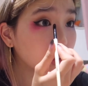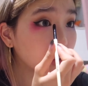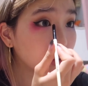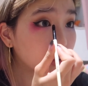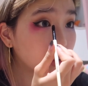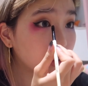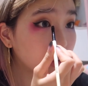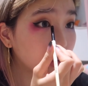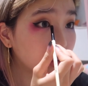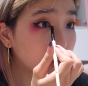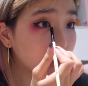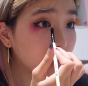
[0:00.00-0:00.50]
I
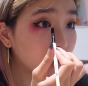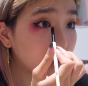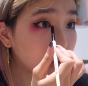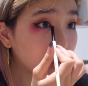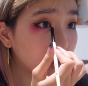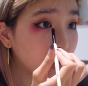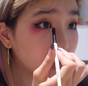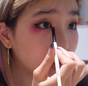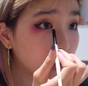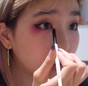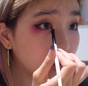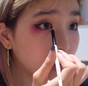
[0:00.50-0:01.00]
also put
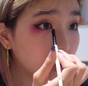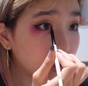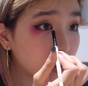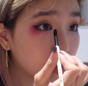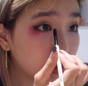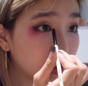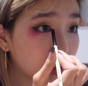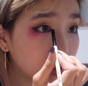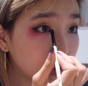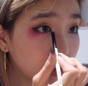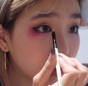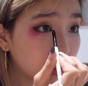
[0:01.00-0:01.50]

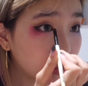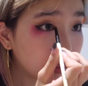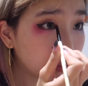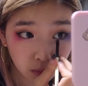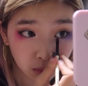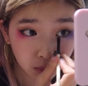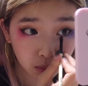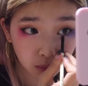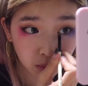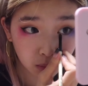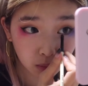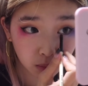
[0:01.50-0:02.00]

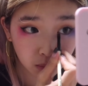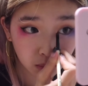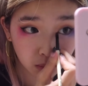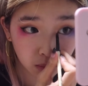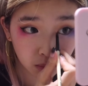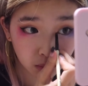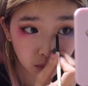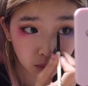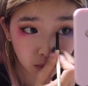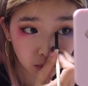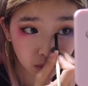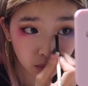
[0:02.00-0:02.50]

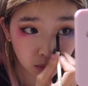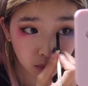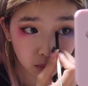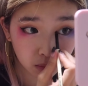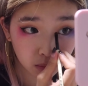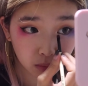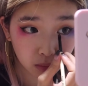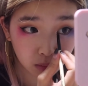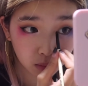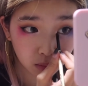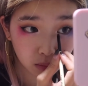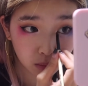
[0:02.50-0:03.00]
some in the
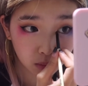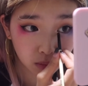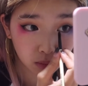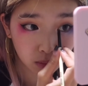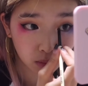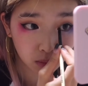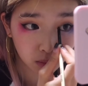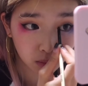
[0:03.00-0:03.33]
corner of my